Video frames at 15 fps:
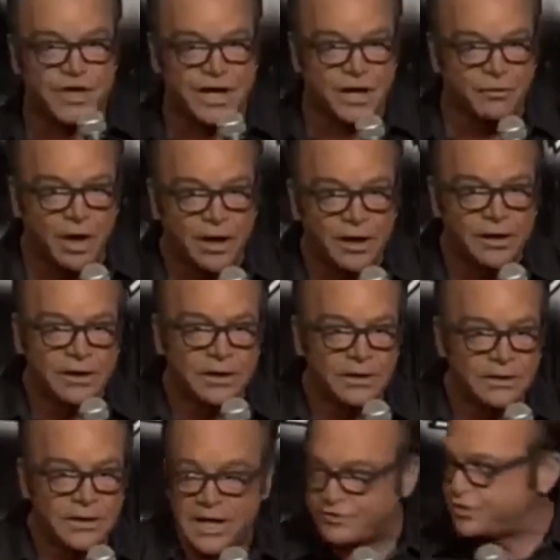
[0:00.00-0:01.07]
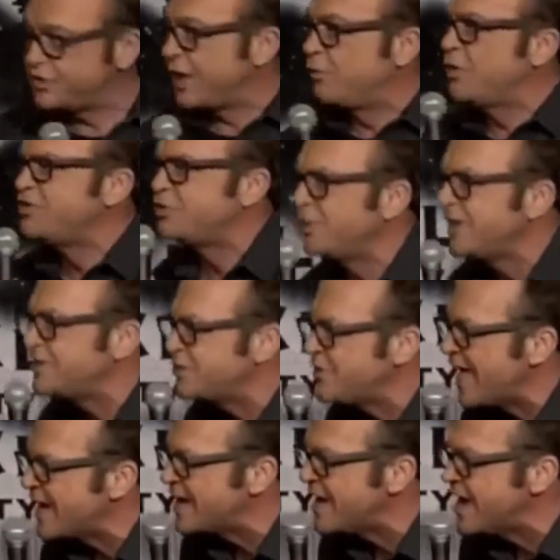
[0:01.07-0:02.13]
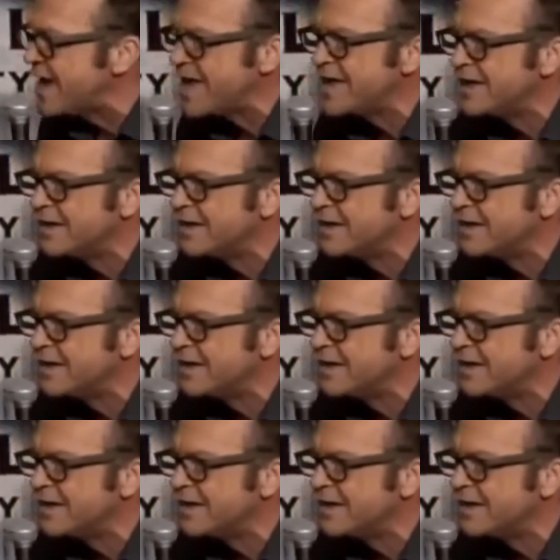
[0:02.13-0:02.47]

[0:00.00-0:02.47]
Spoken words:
it's not going to work. She's like, would you really do that, honey?